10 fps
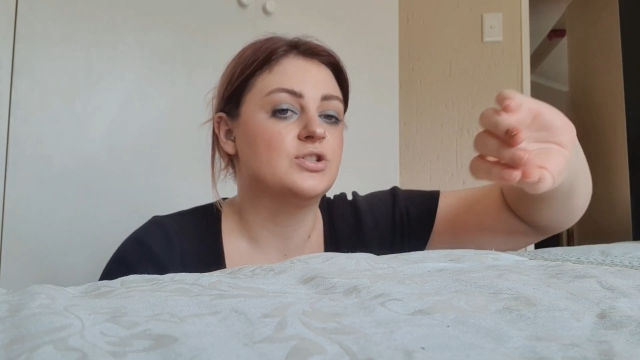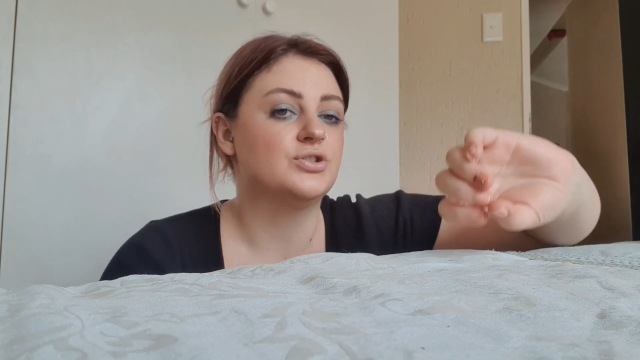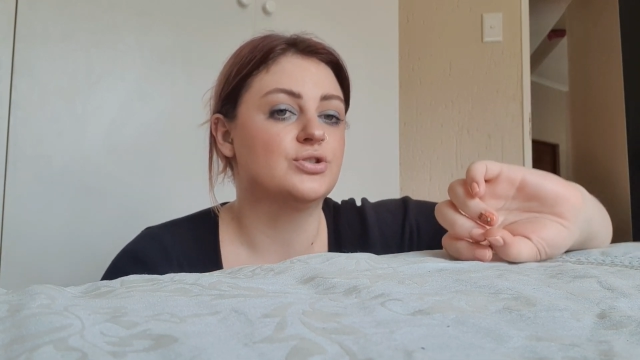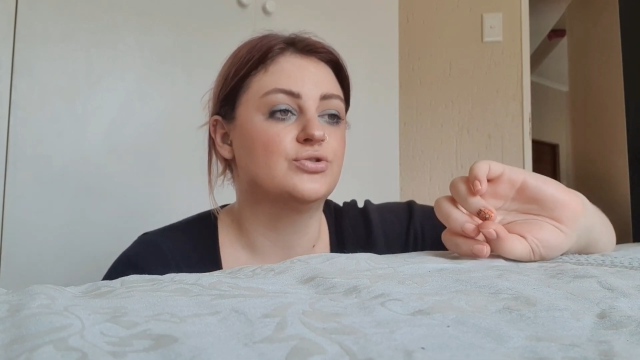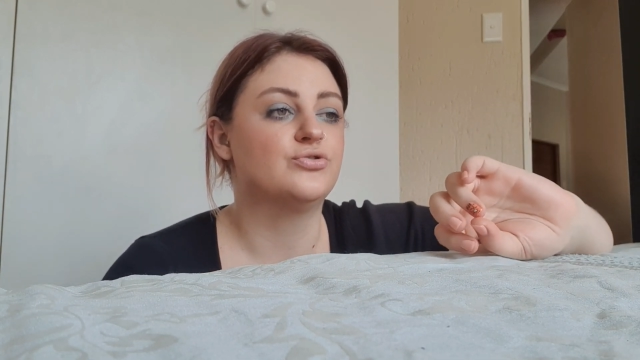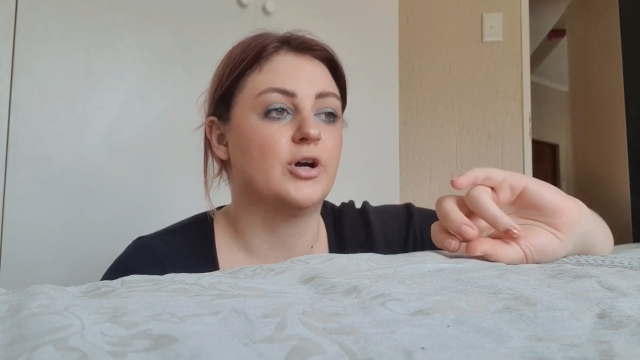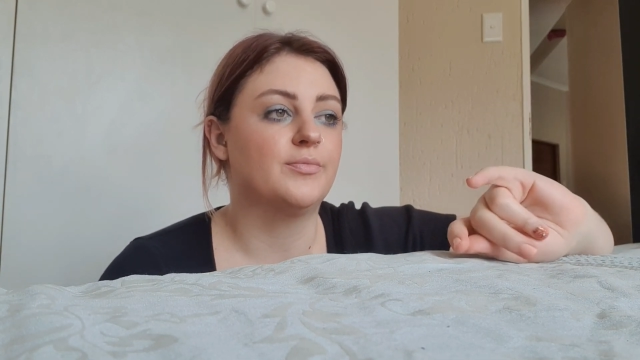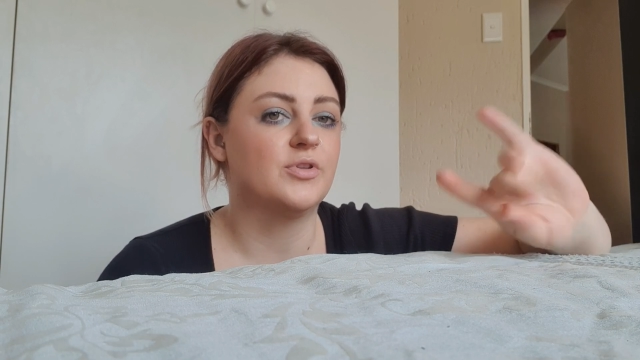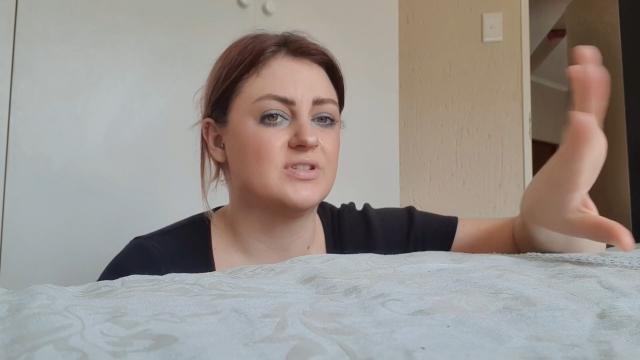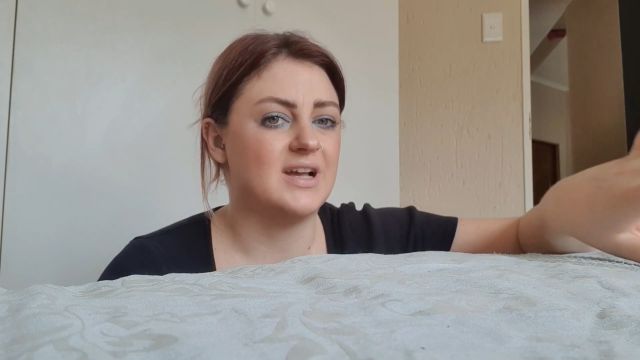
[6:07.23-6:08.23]
to
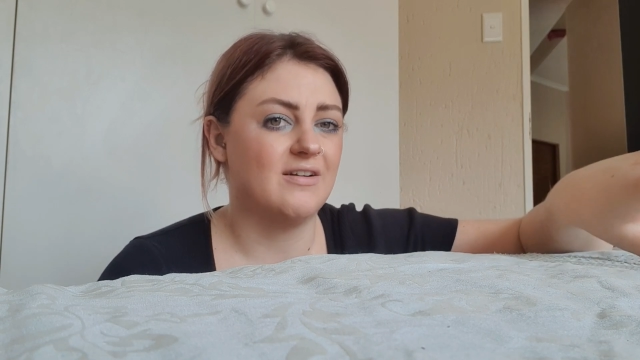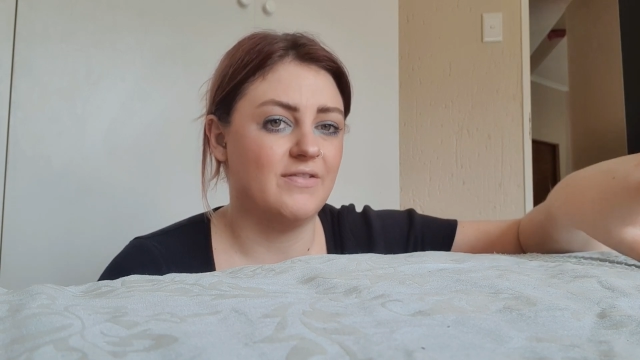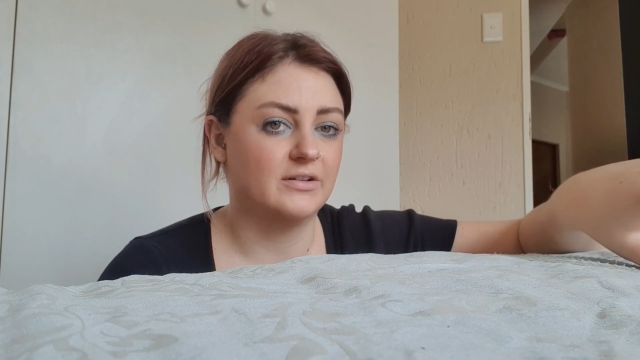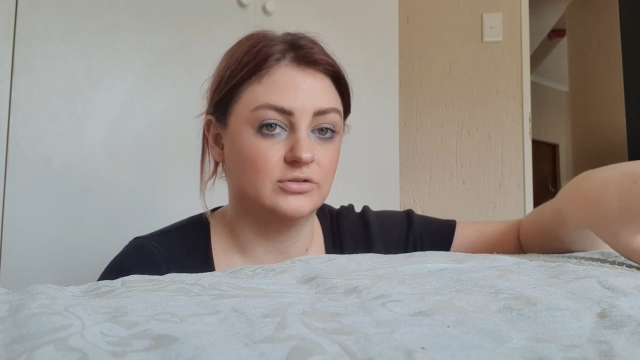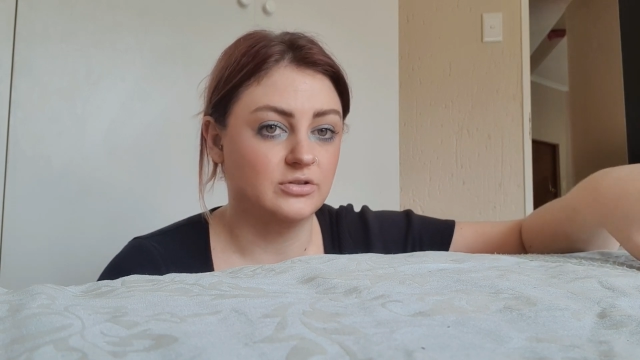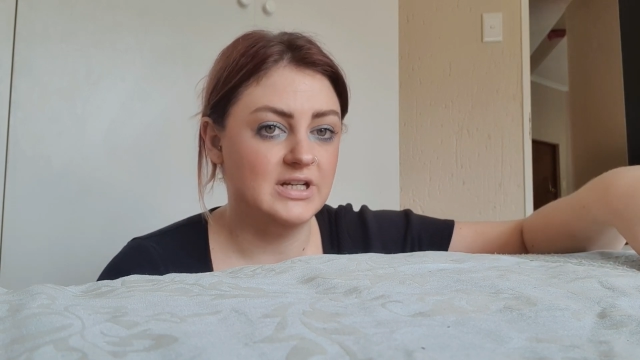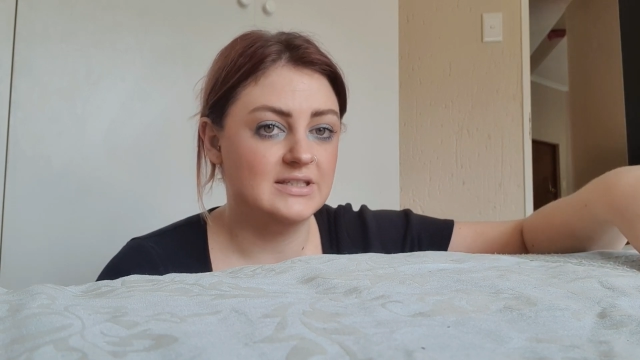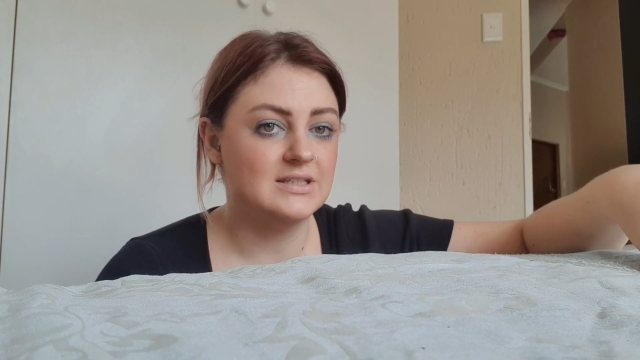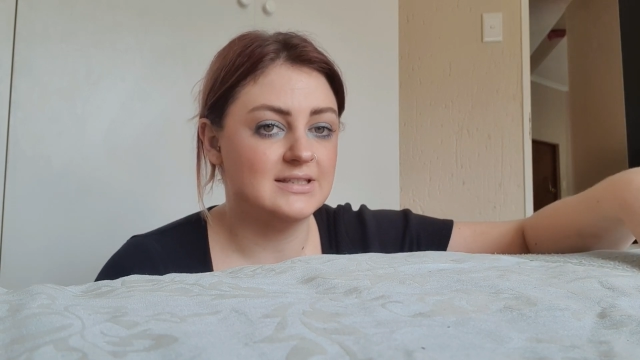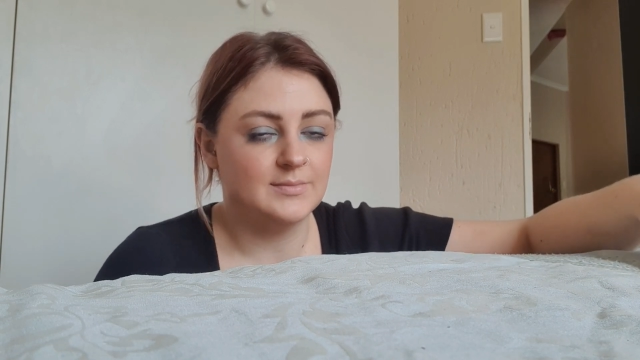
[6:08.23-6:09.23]
drop those like final creases.